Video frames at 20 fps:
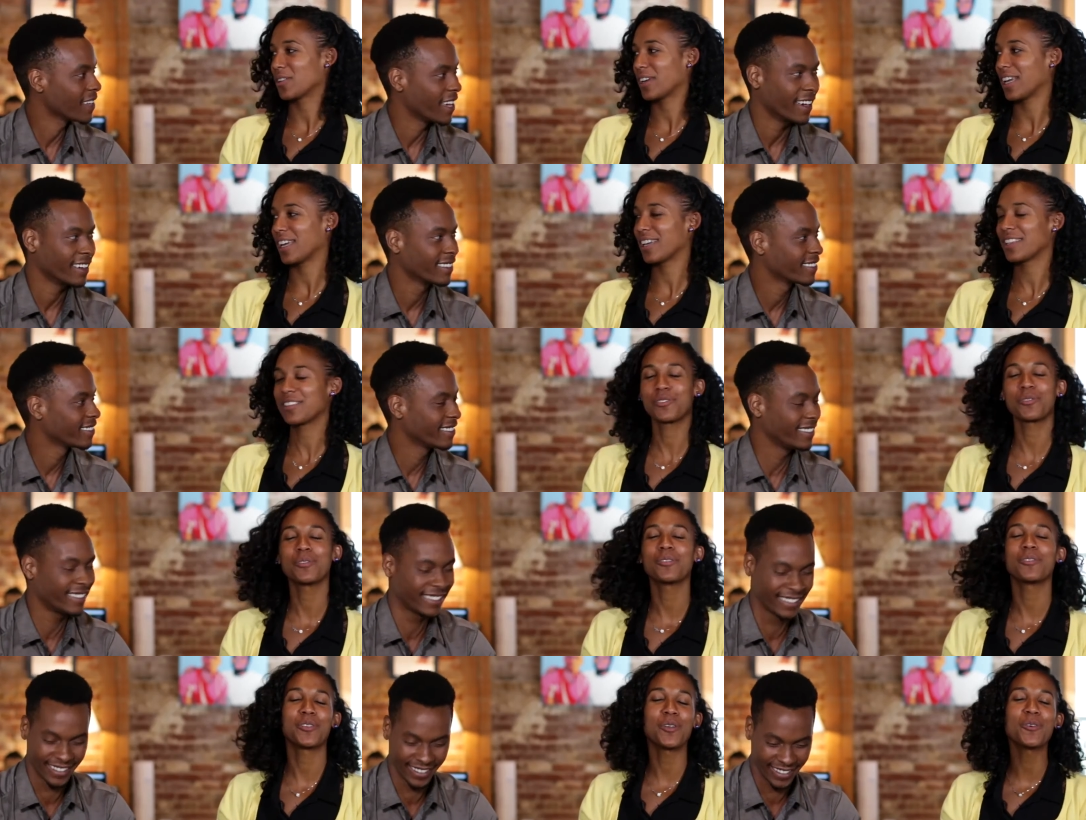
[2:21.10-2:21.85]
Speaker 1: Okay,
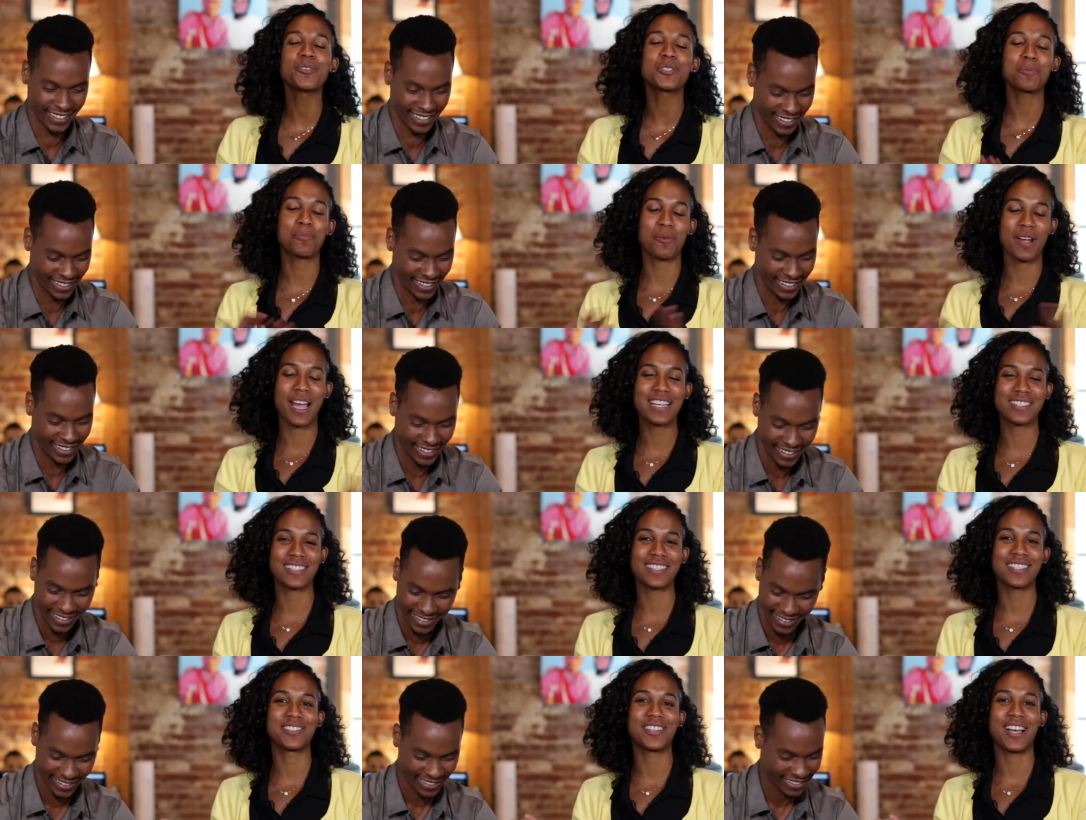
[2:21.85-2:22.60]
yeah. No surprise
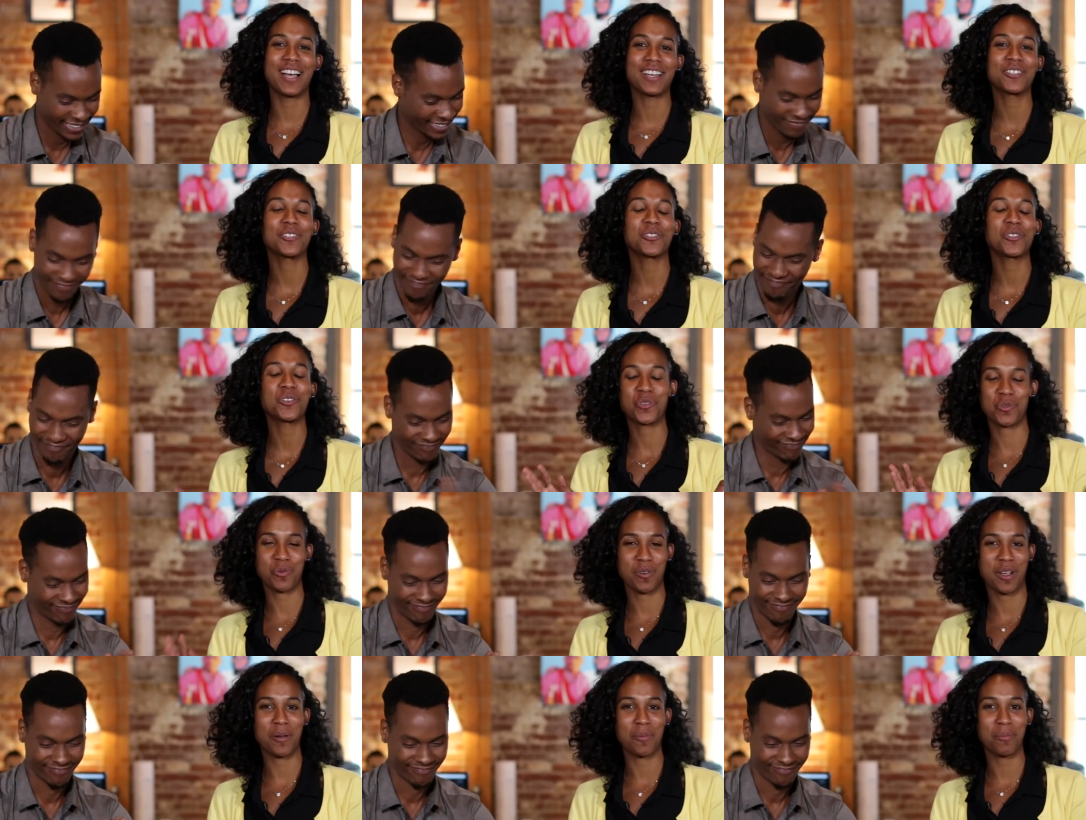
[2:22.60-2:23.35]
that Donald
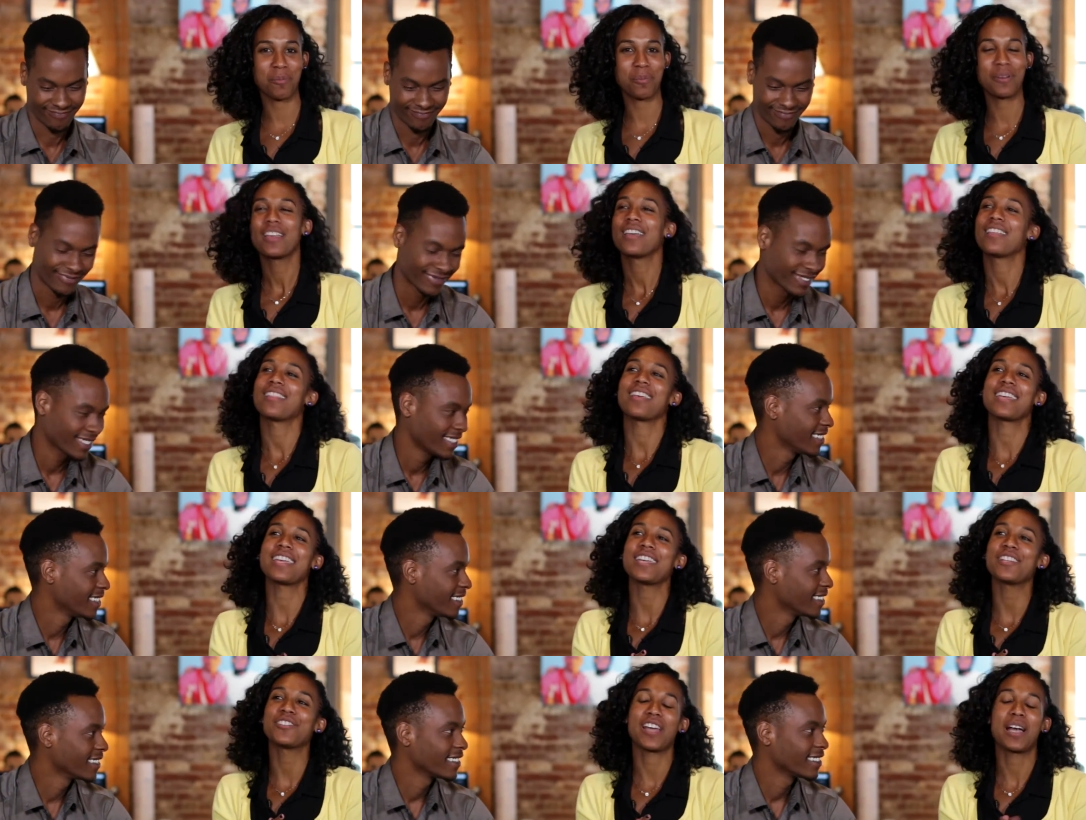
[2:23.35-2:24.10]
Trump, that
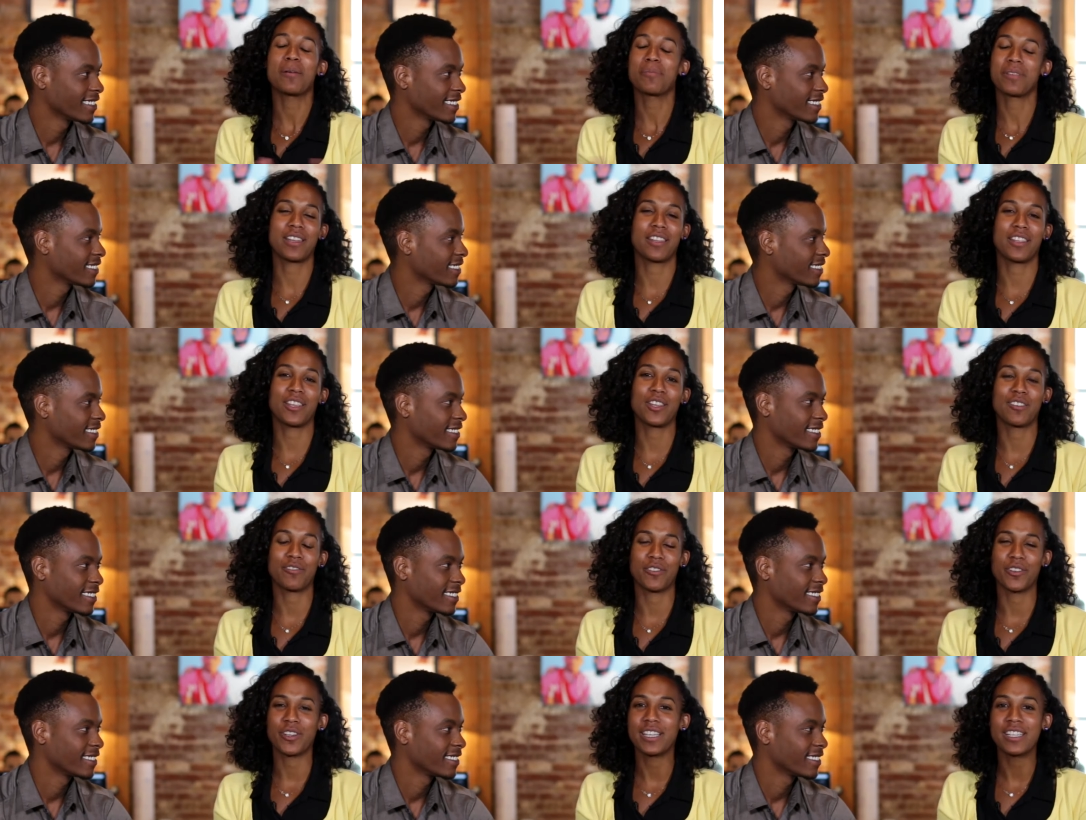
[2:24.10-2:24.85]
he dominated the
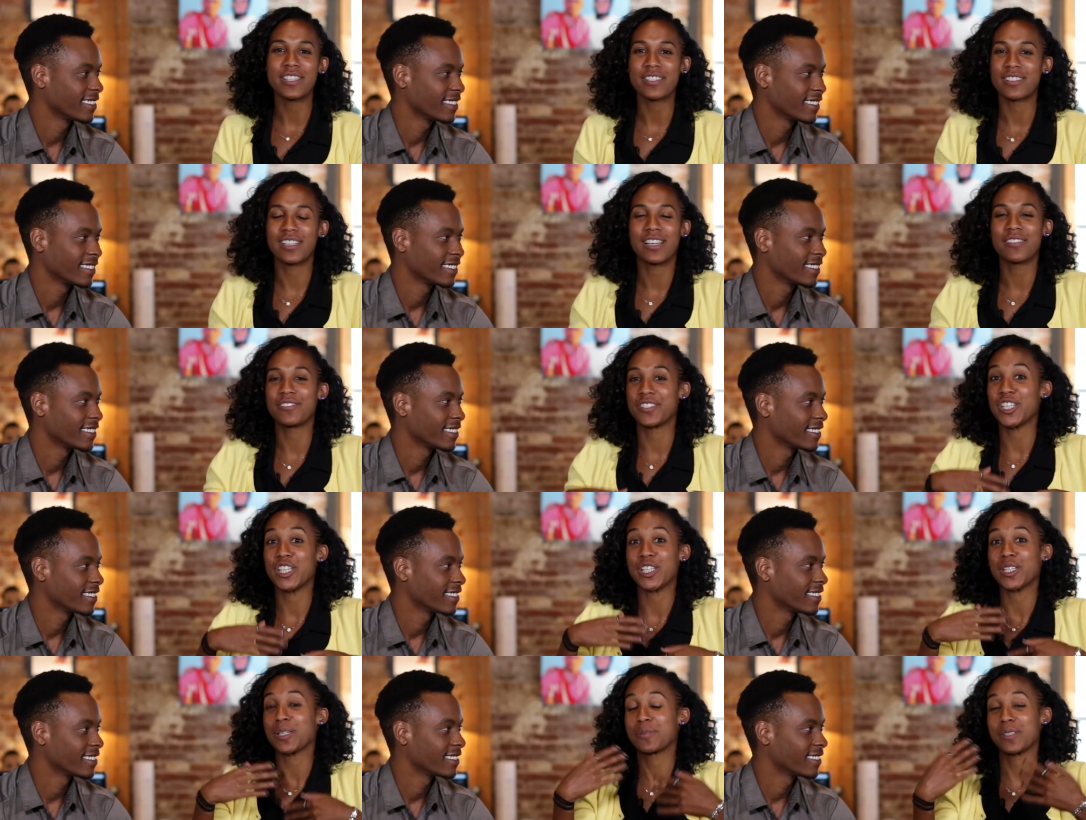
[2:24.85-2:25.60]
interview. He just loves
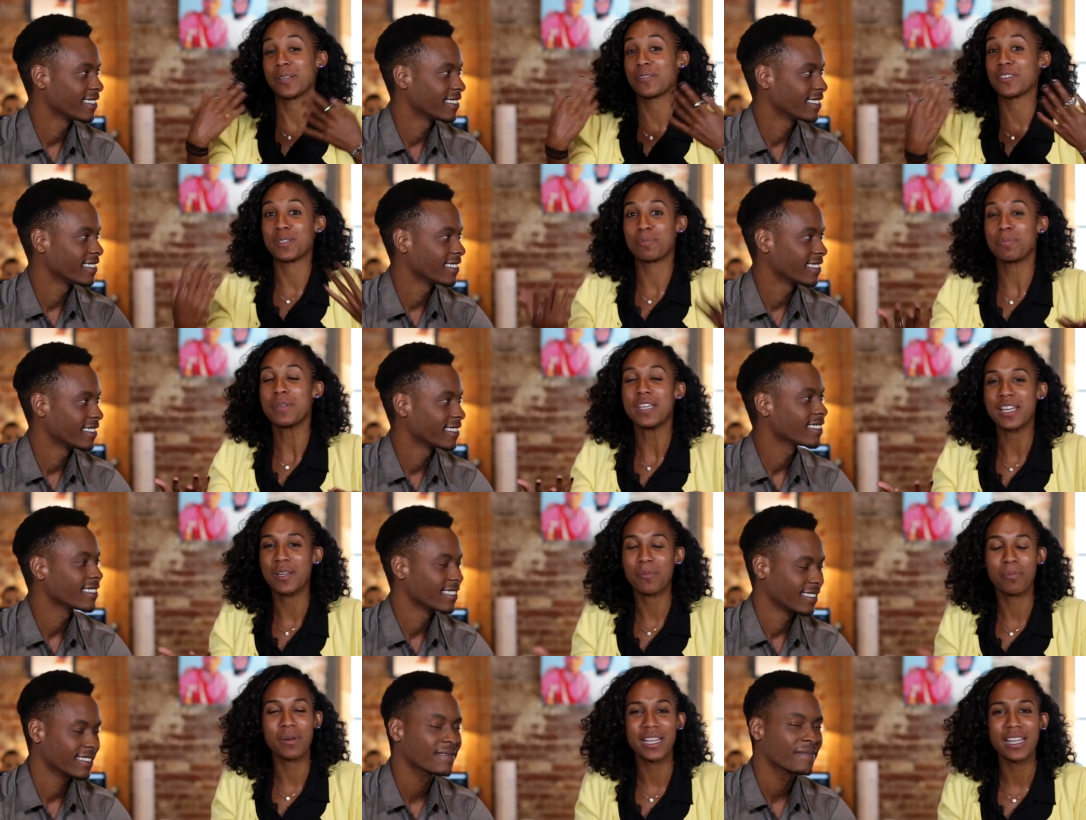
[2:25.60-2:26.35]
hearing yourself
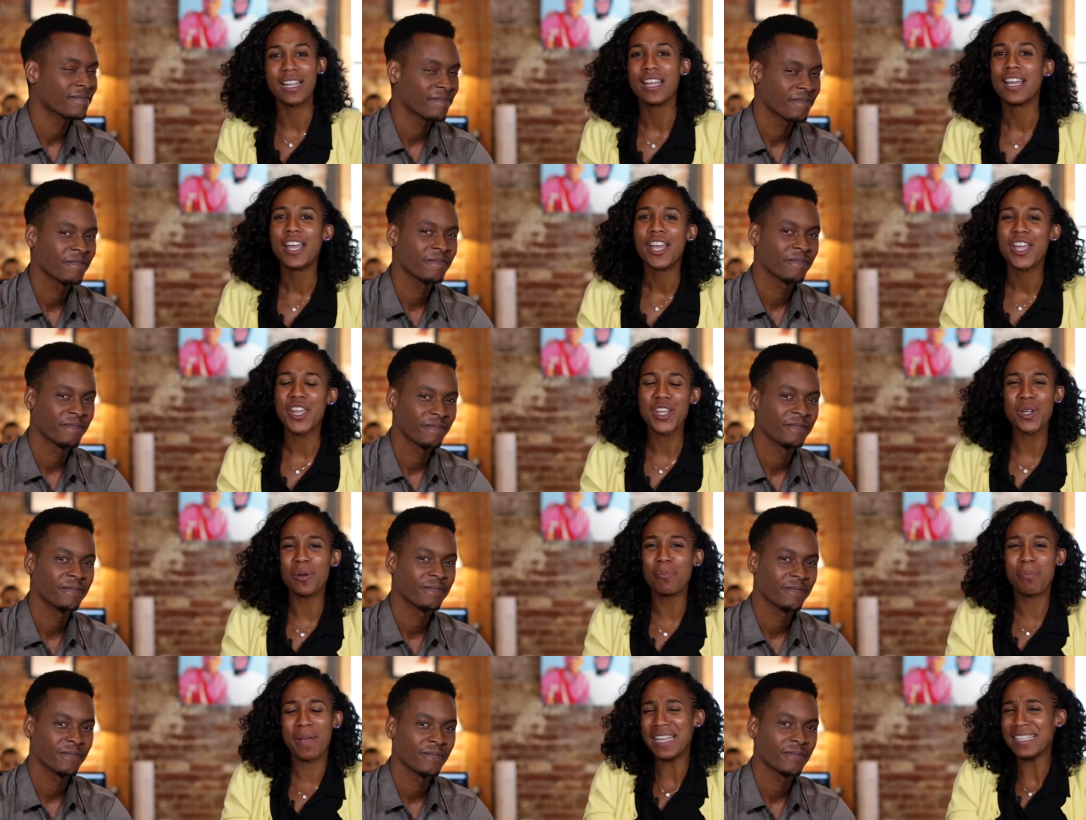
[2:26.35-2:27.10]
speak. But, you
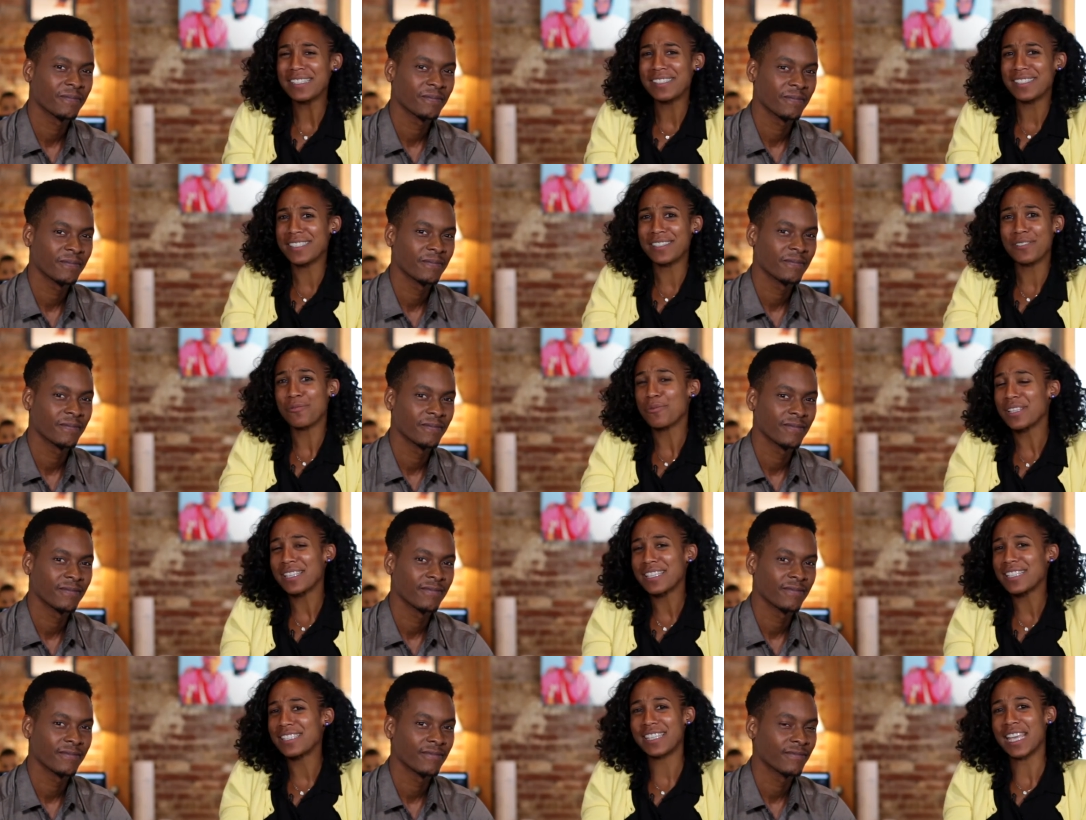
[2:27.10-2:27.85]
know, Pence didn't
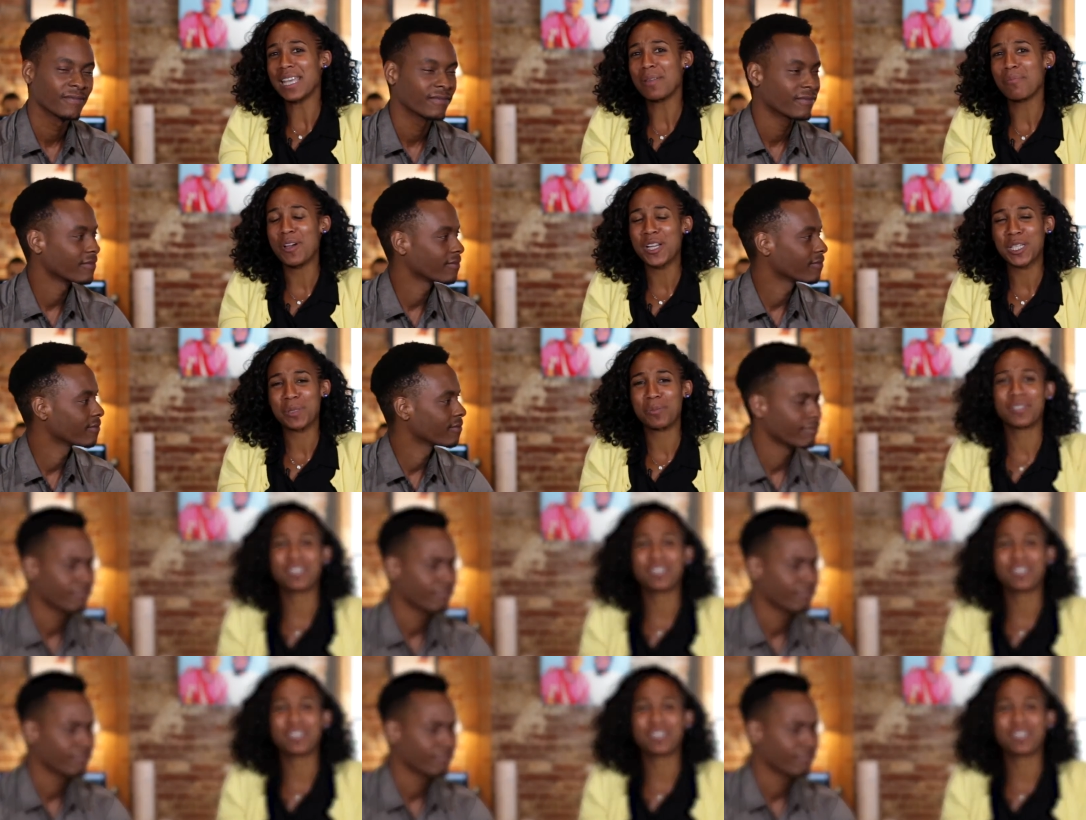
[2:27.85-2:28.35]
really say much